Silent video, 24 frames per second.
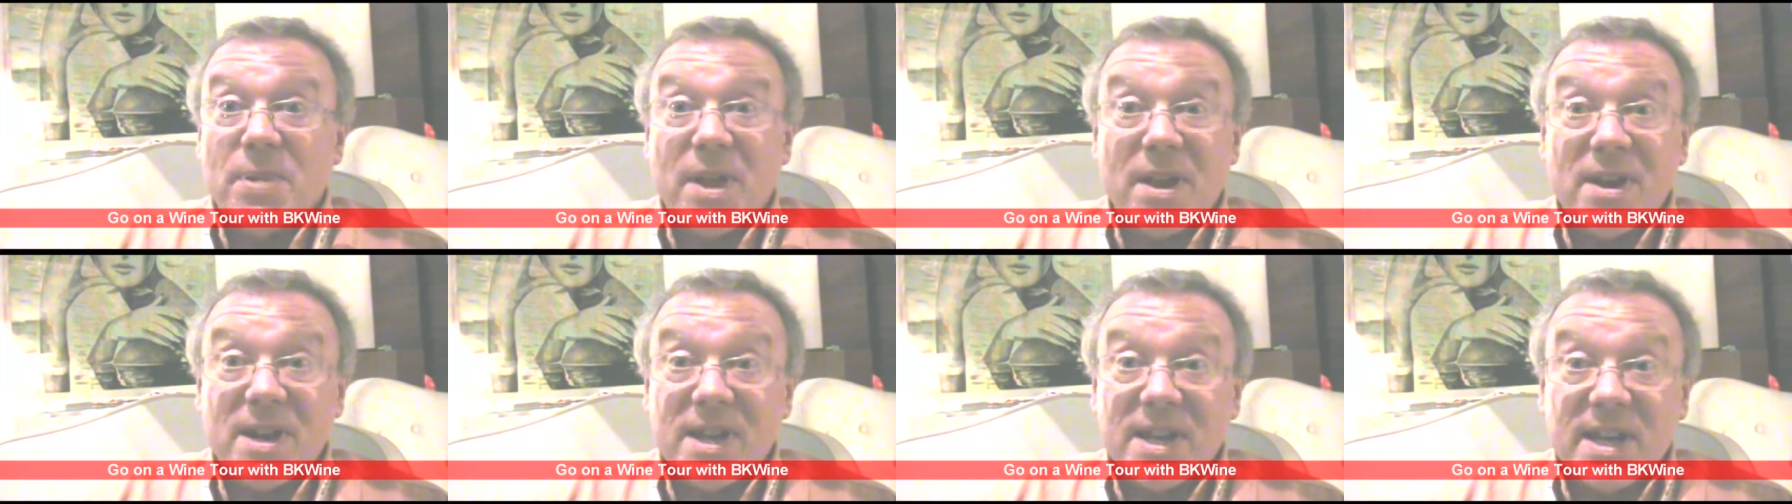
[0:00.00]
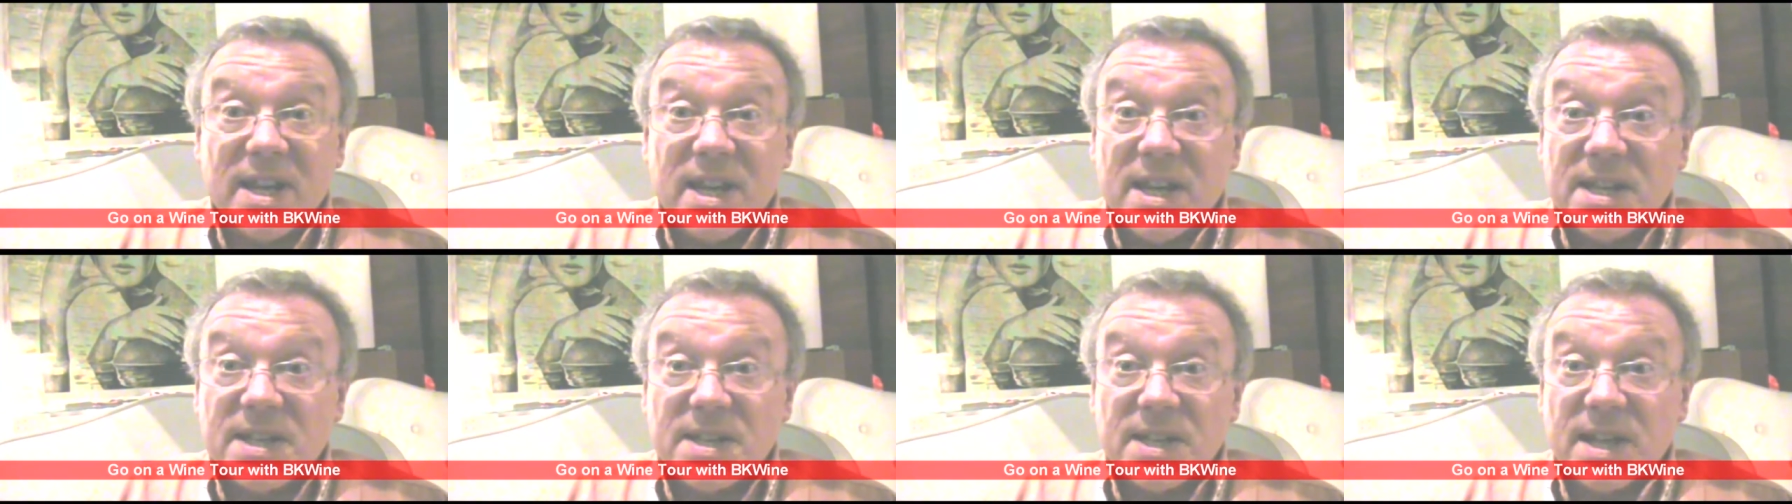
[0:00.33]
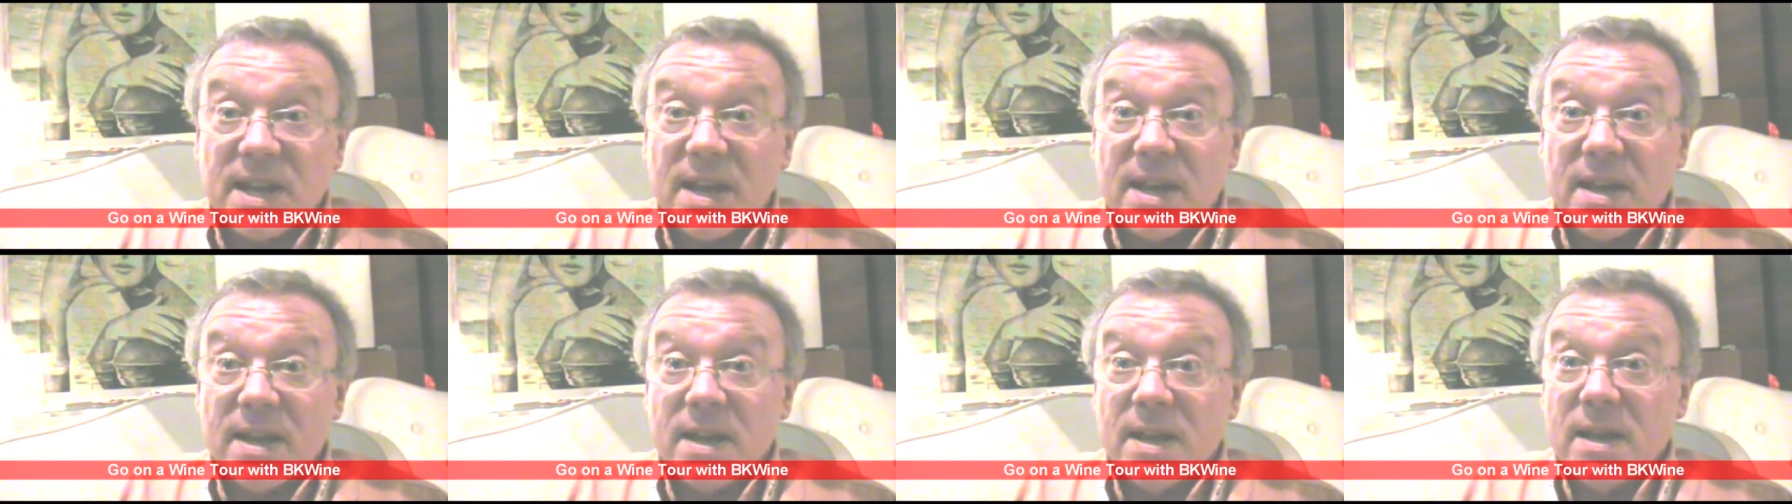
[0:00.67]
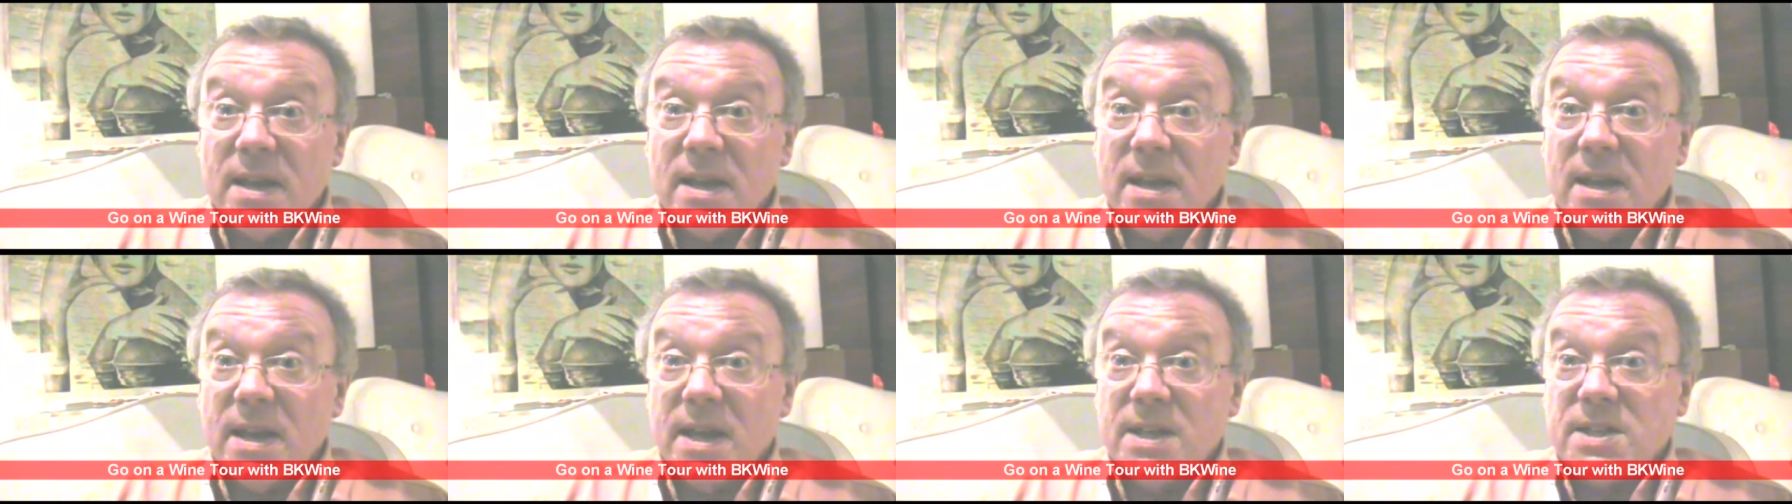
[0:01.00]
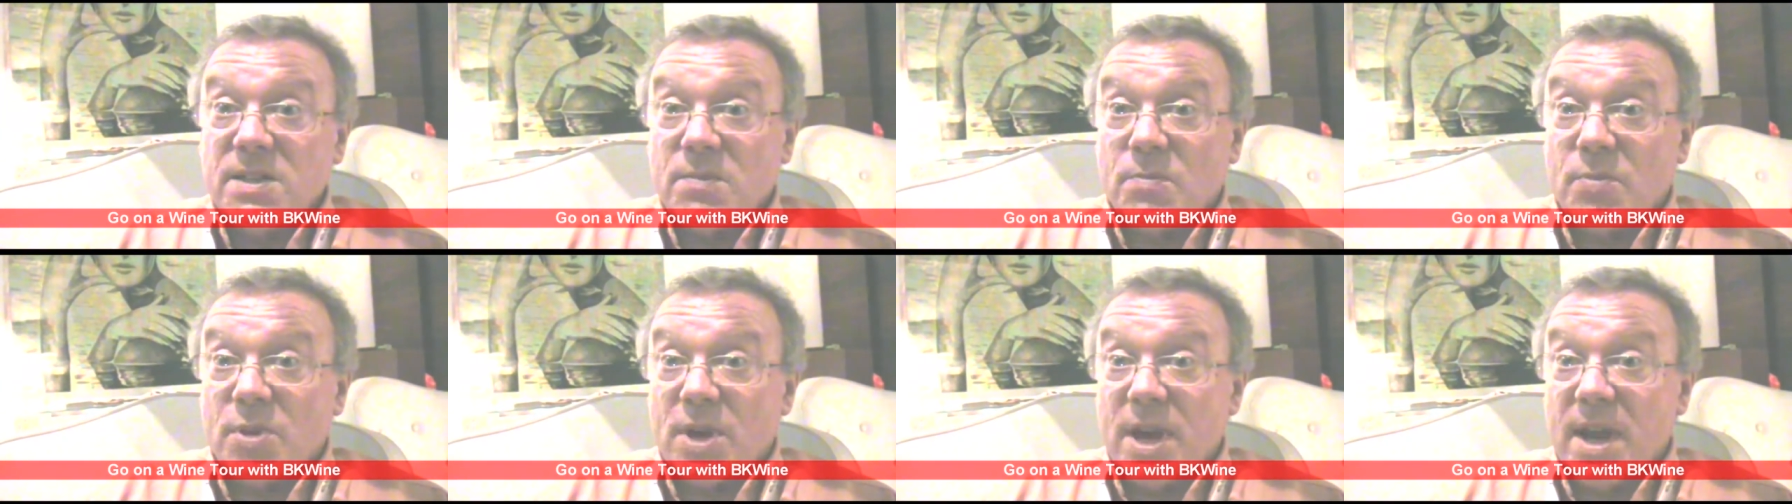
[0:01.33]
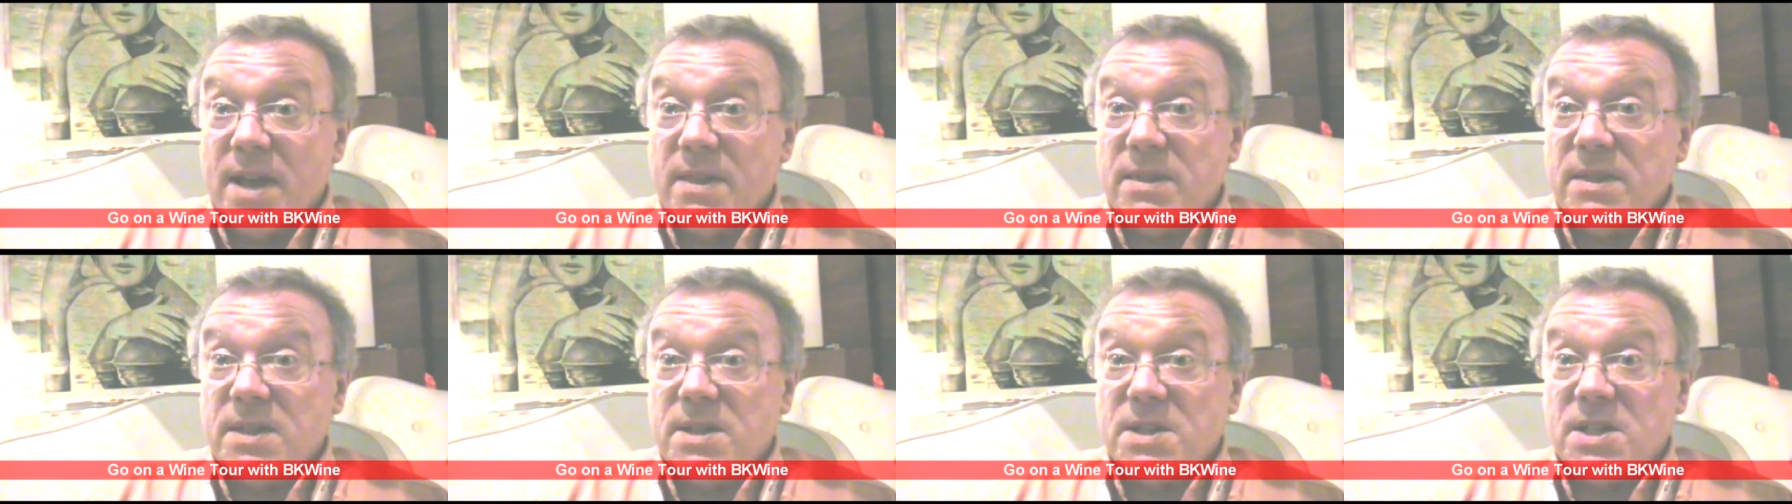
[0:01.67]
Periquita is a
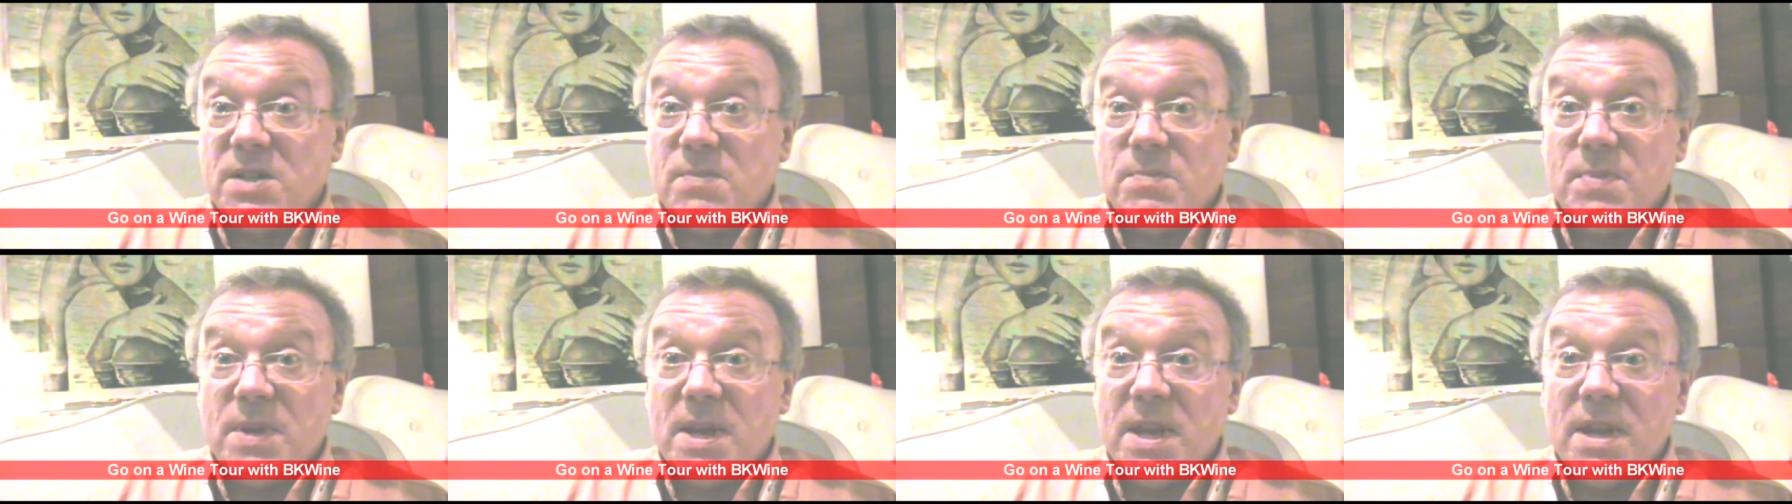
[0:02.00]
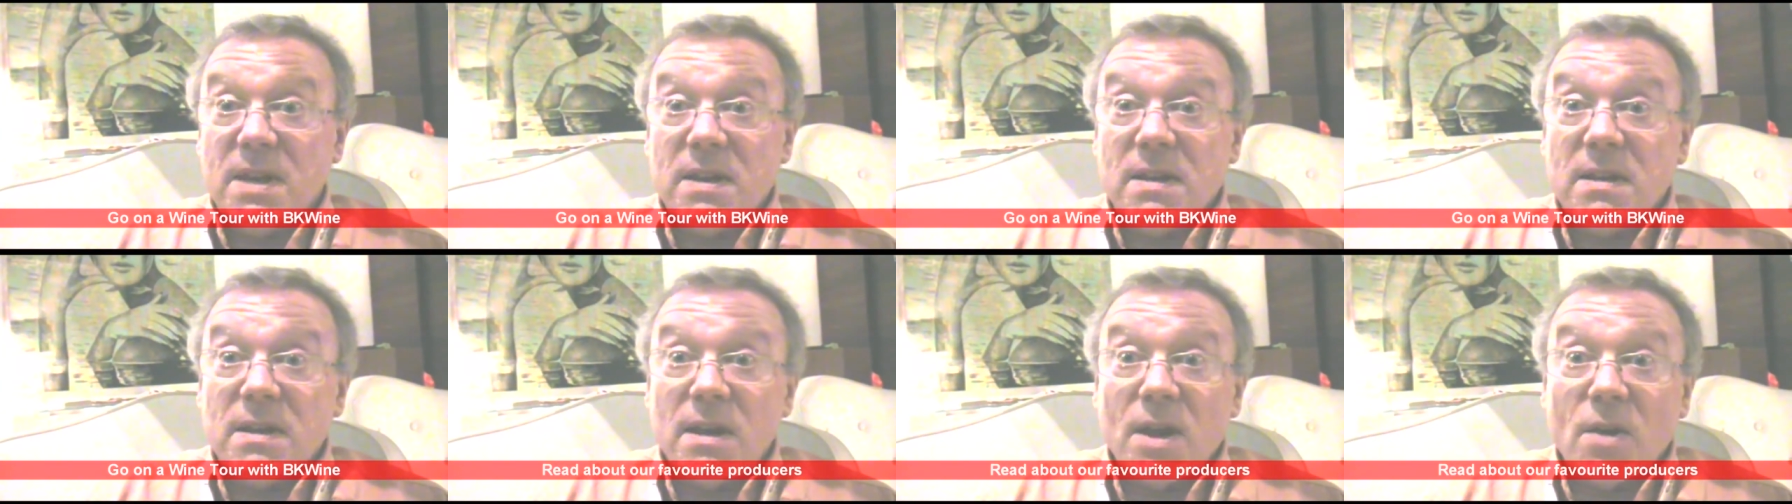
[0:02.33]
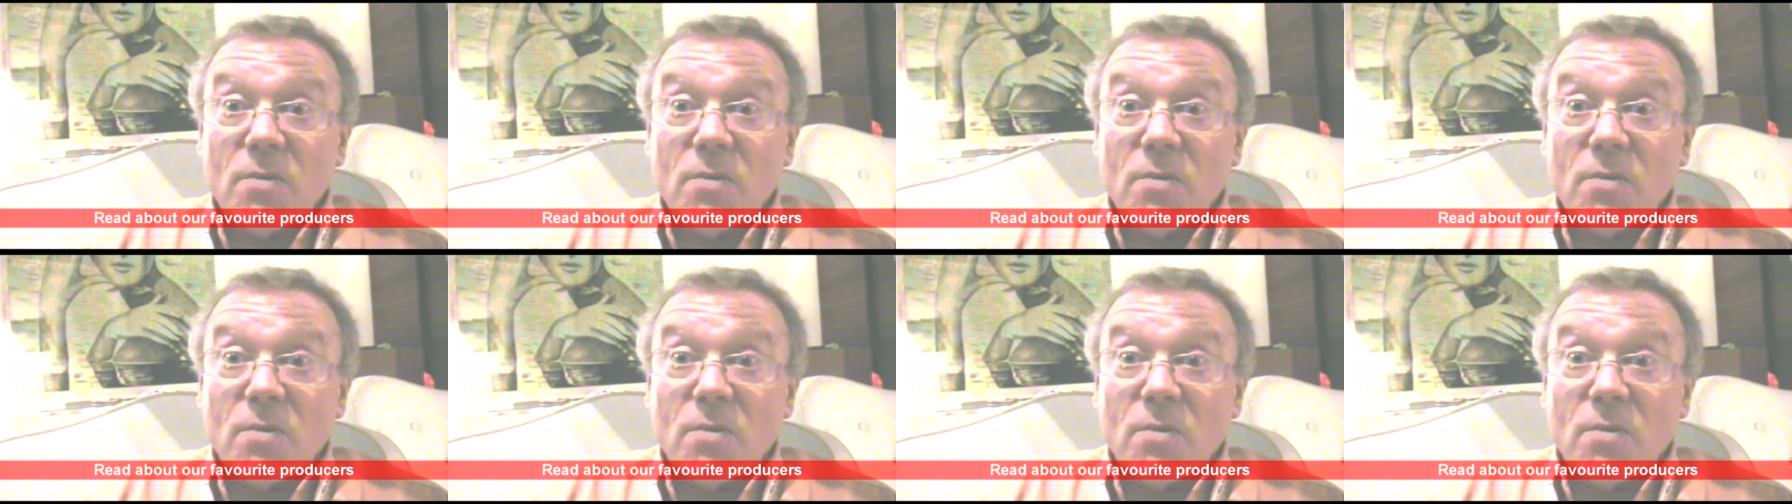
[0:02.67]
brand that has been